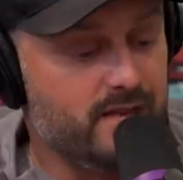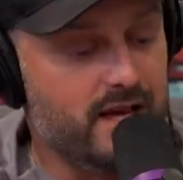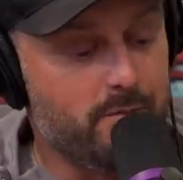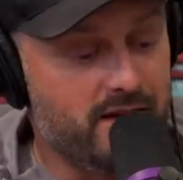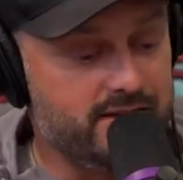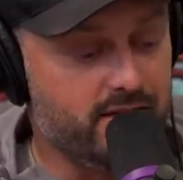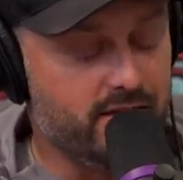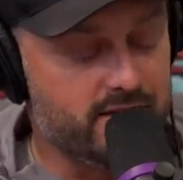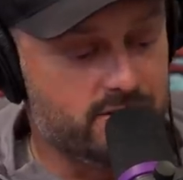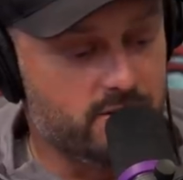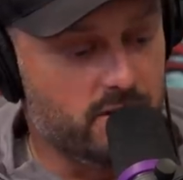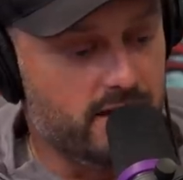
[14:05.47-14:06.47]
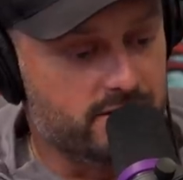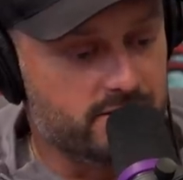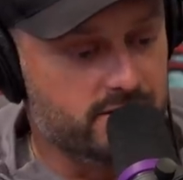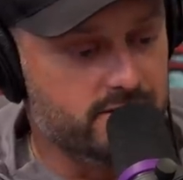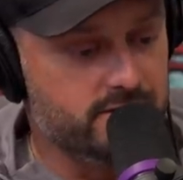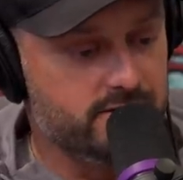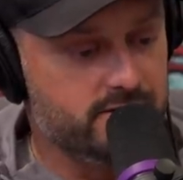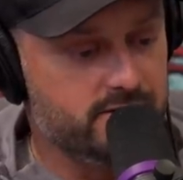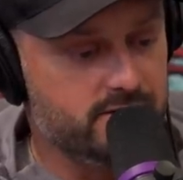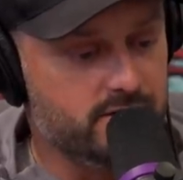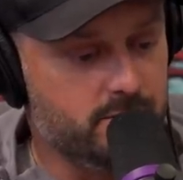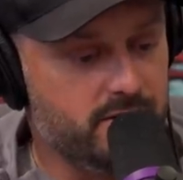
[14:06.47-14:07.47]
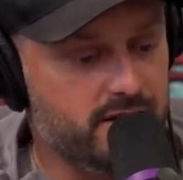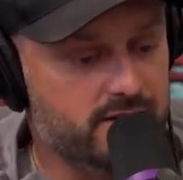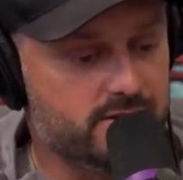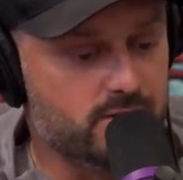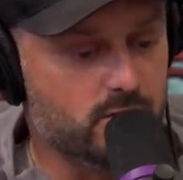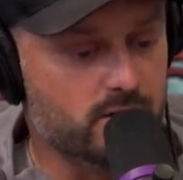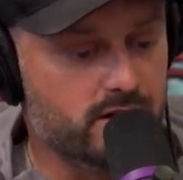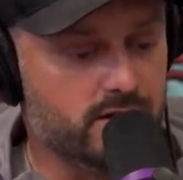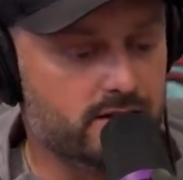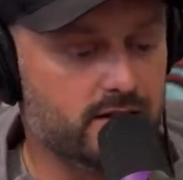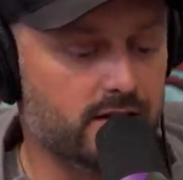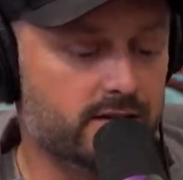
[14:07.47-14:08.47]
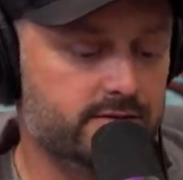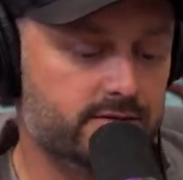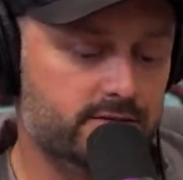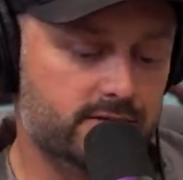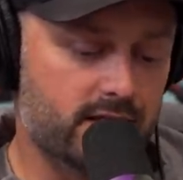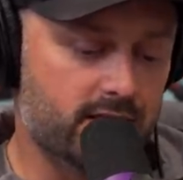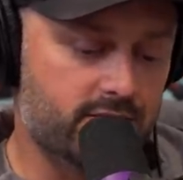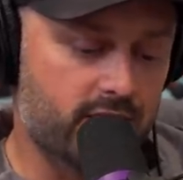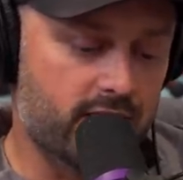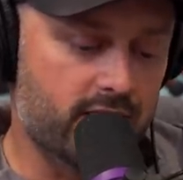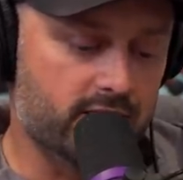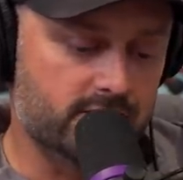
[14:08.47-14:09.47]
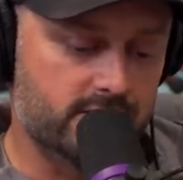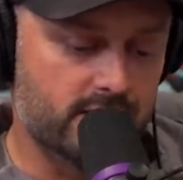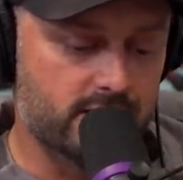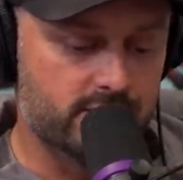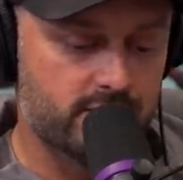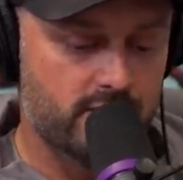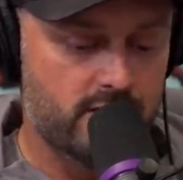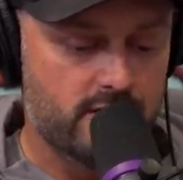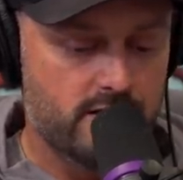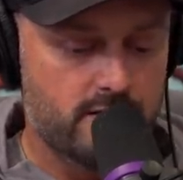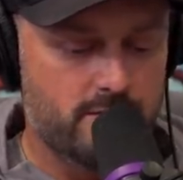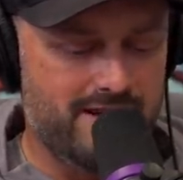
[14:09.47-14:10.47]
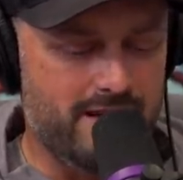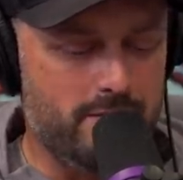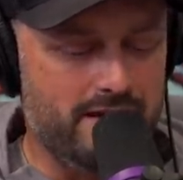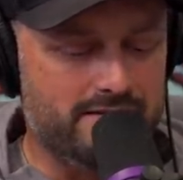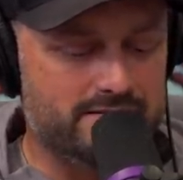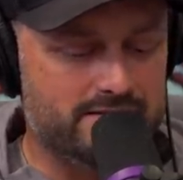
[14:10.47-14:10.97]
I might tell that story actually. Yeah. The peanut story on, I could try that on stage. Maybe.